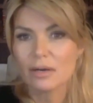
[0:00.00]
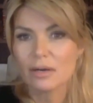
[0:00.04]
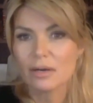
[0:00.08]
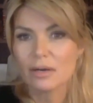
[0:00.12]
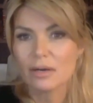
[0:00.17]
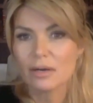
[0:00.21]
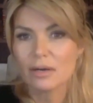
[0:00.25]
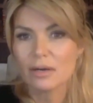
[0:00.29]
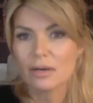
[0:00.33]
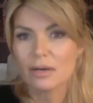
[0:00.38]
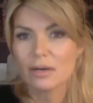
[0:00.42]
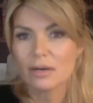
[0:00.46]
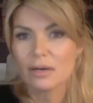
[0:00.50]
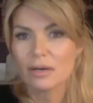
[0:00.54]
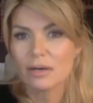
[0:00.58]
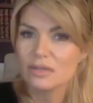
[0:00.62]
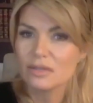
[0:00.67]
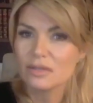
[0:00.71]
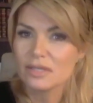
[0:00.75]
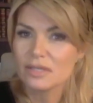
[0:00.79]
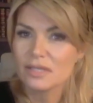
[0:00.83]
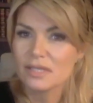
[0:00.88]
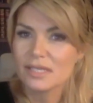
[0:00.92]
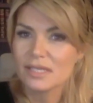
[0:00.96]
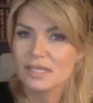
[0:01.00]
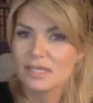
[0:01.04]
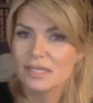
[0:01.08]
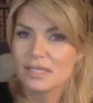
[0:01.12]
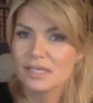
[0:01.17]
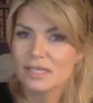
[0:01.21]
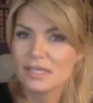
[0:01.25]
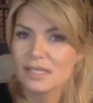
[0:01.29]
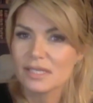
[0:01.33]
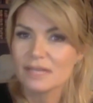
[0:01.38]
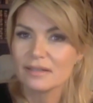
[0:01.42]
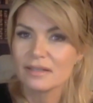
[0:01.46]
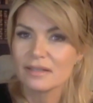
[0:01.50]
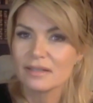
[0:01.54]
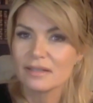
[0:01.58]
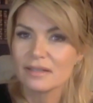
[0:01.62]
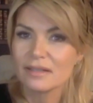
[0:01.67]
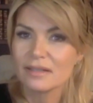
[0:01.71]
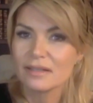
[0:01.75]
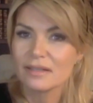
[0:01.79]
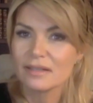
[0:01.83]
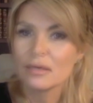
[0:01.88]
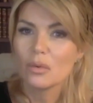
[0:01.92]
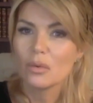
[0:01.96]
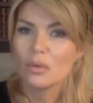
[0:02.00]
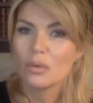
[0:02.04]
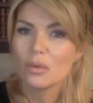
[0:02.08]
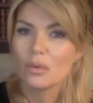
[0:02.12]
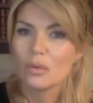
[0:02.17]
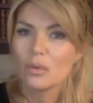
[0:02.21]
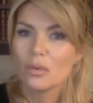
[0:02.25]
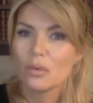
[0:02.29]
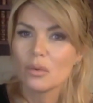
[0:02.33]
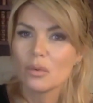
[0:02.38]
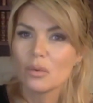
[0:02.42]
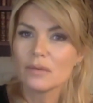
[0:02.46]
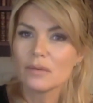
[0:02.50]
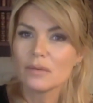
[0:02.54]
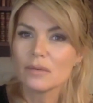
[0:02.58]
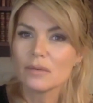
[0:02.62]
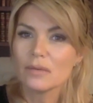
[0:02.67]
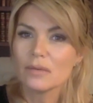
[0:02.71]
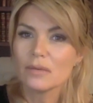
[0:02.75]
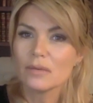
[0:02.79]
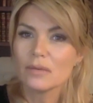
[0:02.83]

They don't really understand what